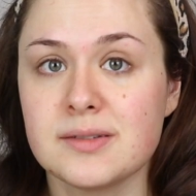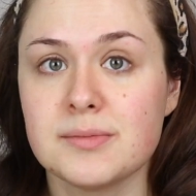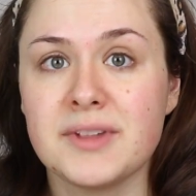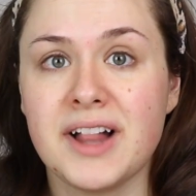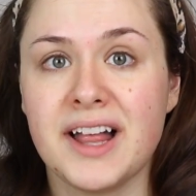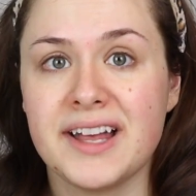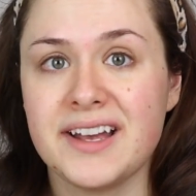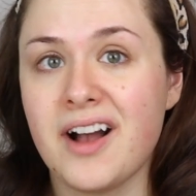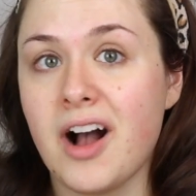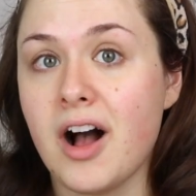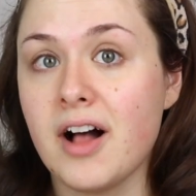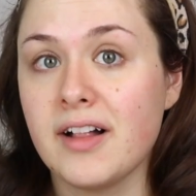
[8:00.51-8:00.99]
some
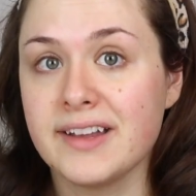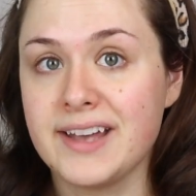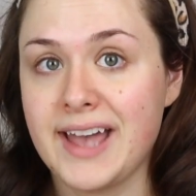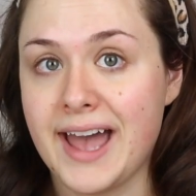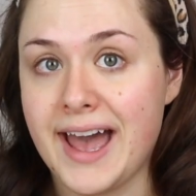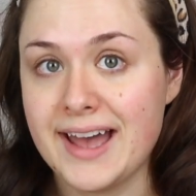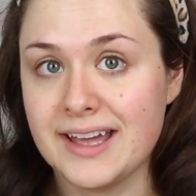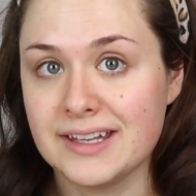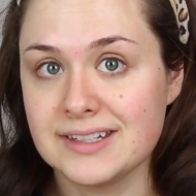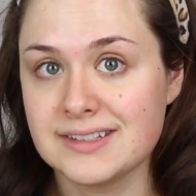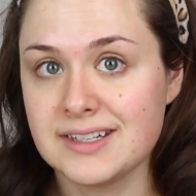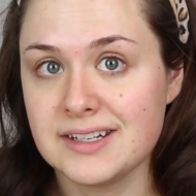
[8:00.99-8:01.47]
glycolic
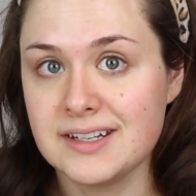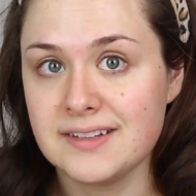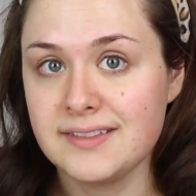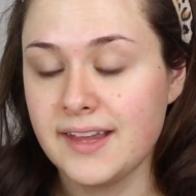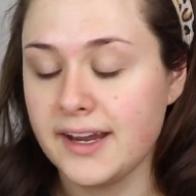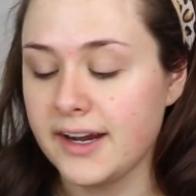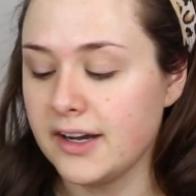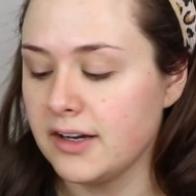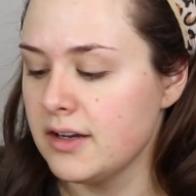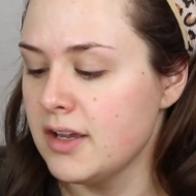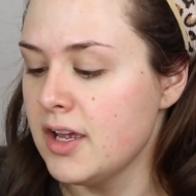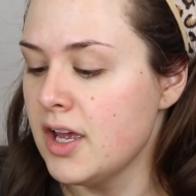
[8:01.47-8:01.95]
acid in
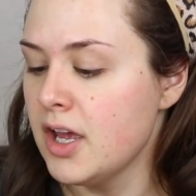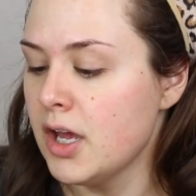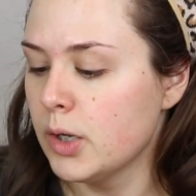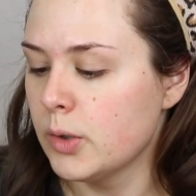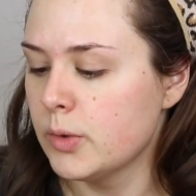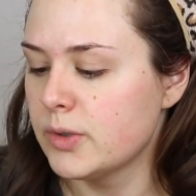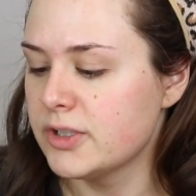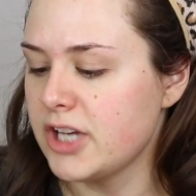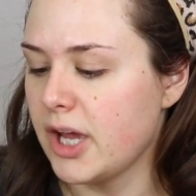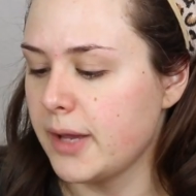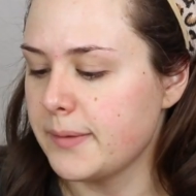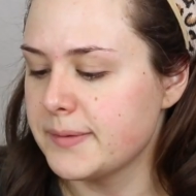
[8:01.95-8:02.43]
there,
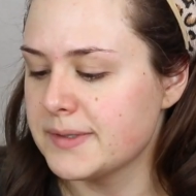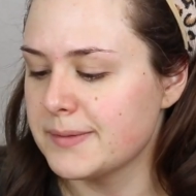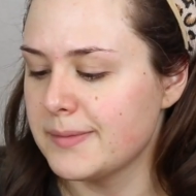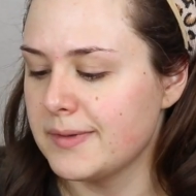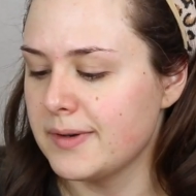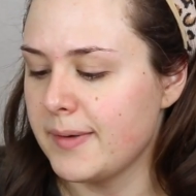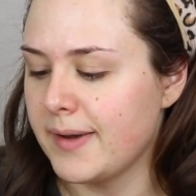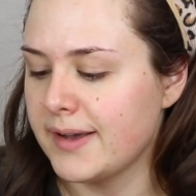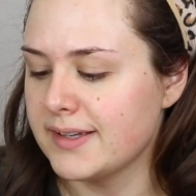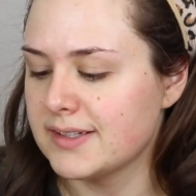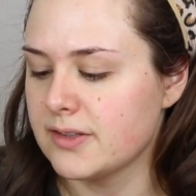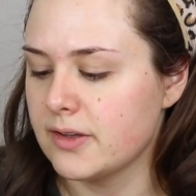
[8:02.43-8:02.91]
which helps
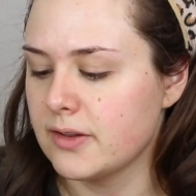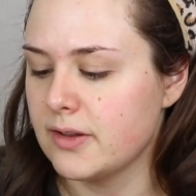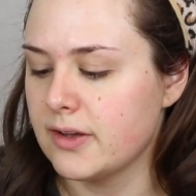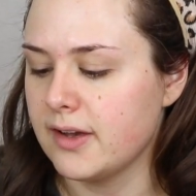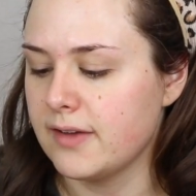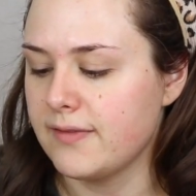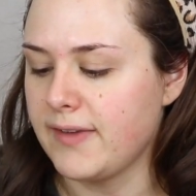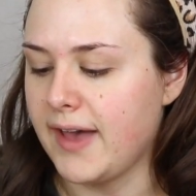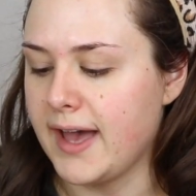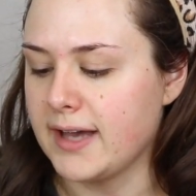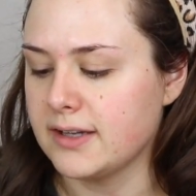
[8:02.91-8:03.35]
minimize the look of